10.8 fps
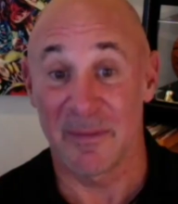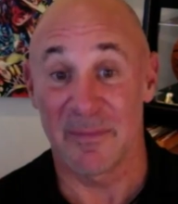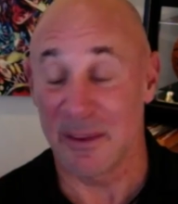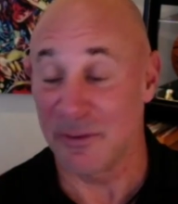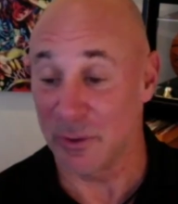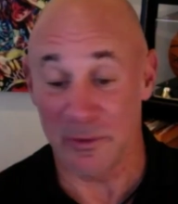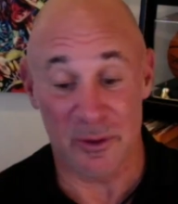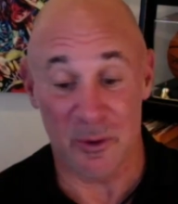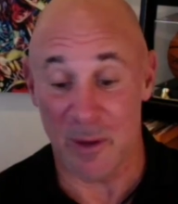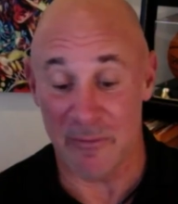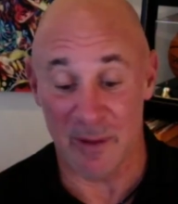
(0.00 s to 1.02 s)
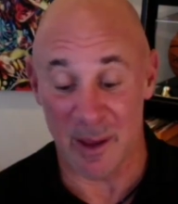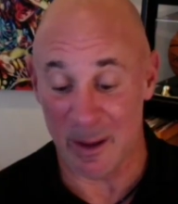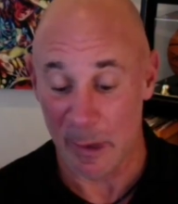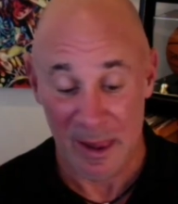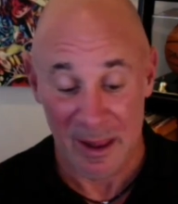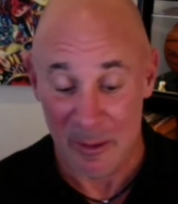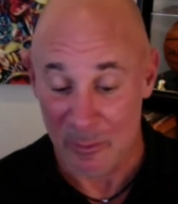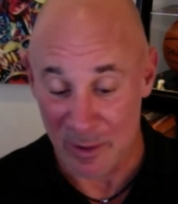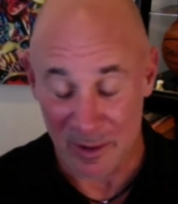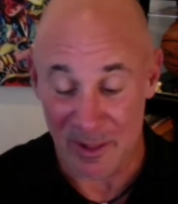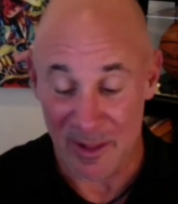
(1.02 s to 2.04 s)
They sure do. I've got
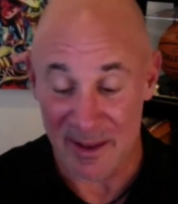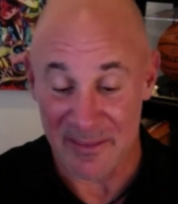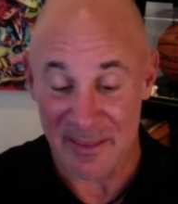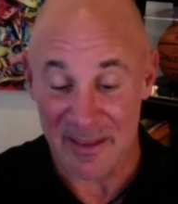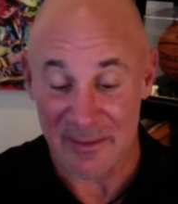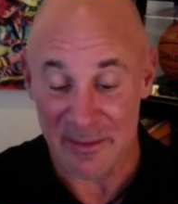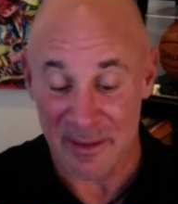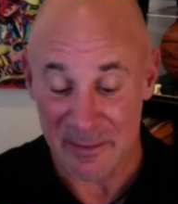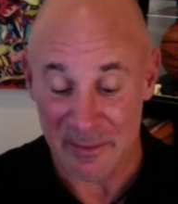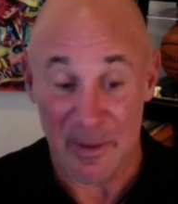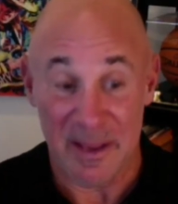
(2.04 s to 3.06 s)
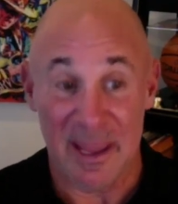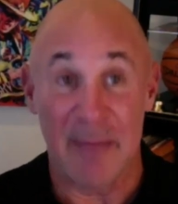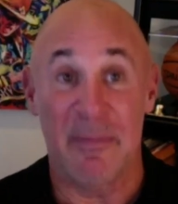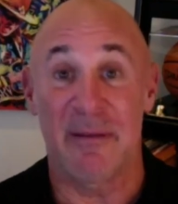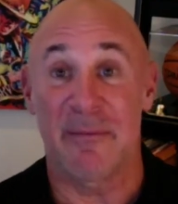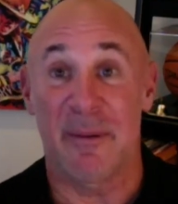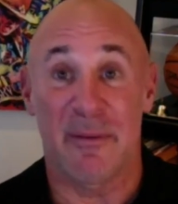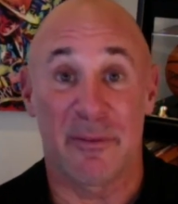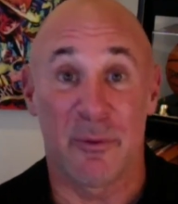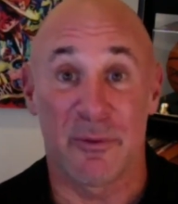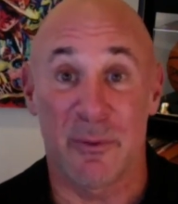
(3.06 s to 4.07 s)
one client that somebody came in about
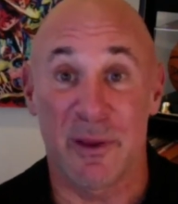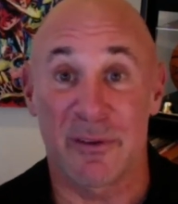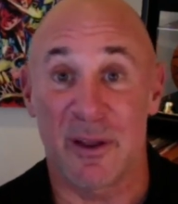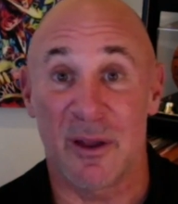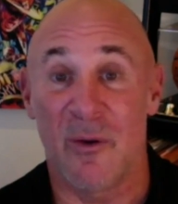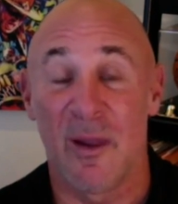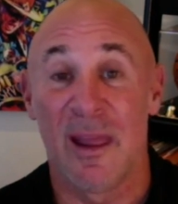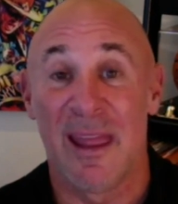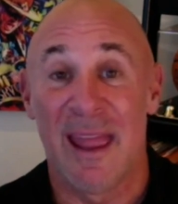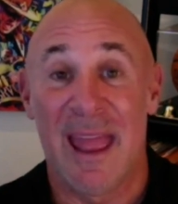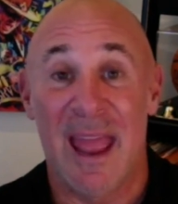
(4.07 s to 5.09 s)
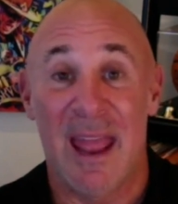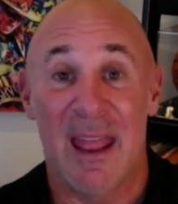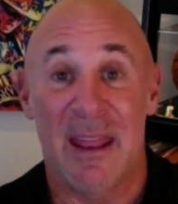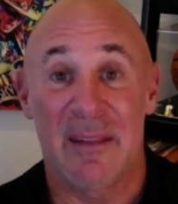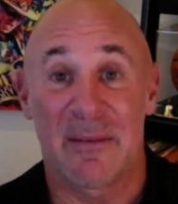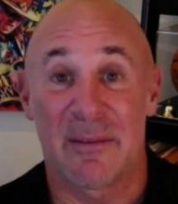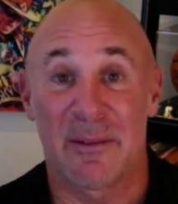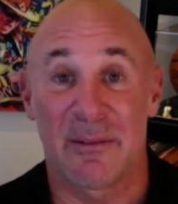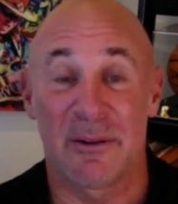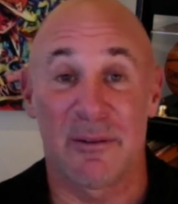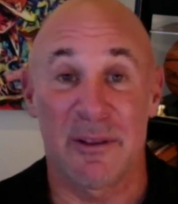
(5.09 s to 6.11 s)
2 or 3 weeks ago and
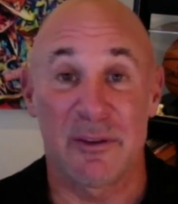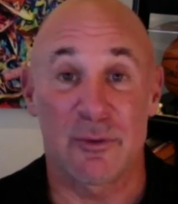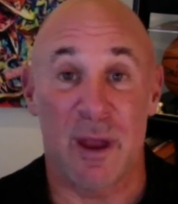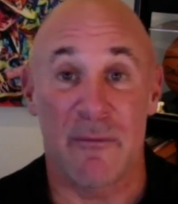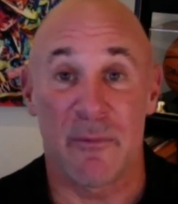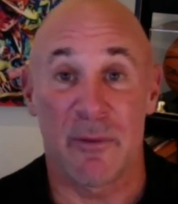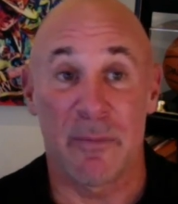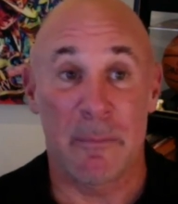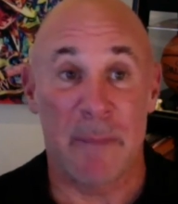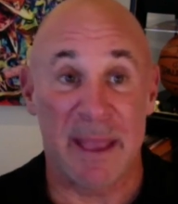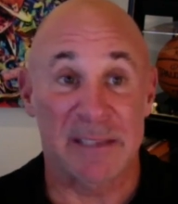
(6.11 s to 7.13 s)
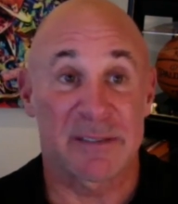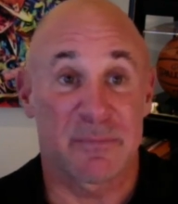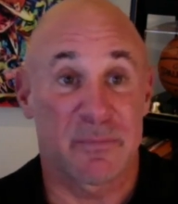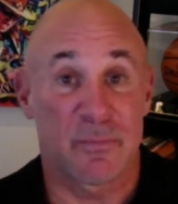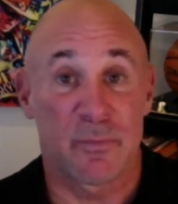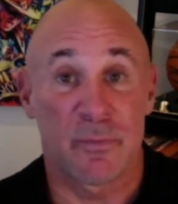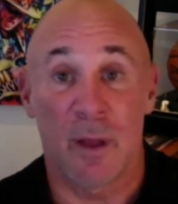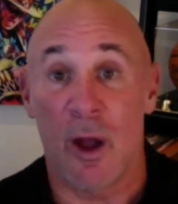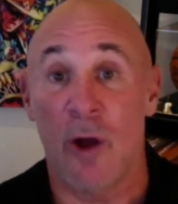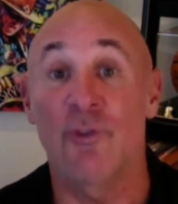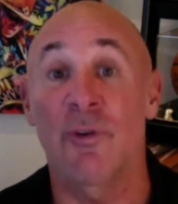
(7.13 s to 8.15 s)
literally traveled past
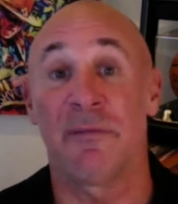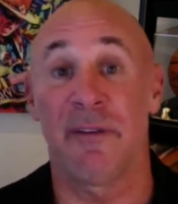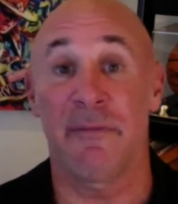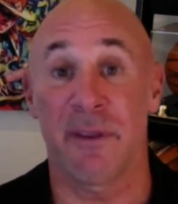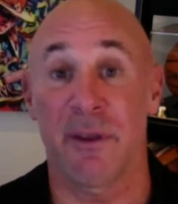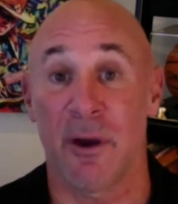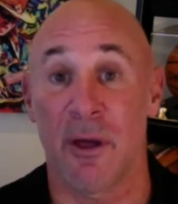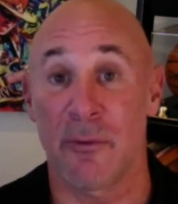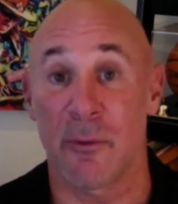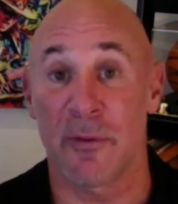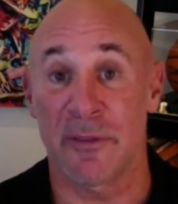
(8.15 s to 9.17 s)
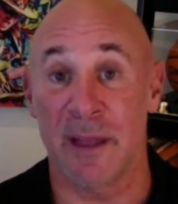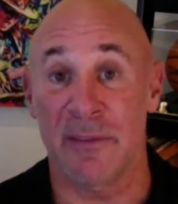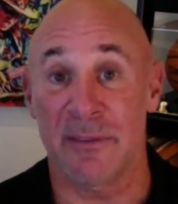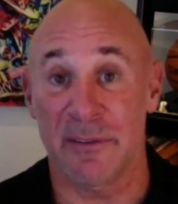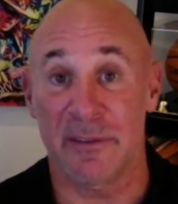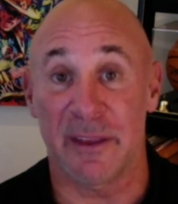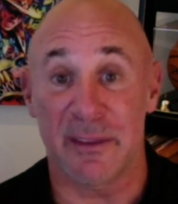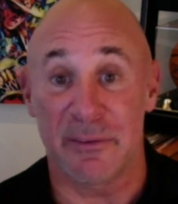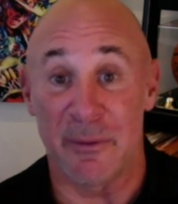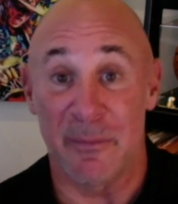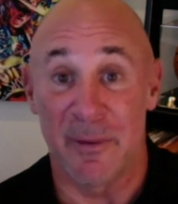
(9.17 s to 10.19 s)
150 other orthodontists to get
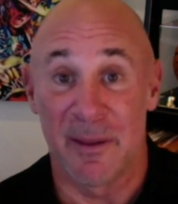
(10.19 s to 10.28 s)
to him.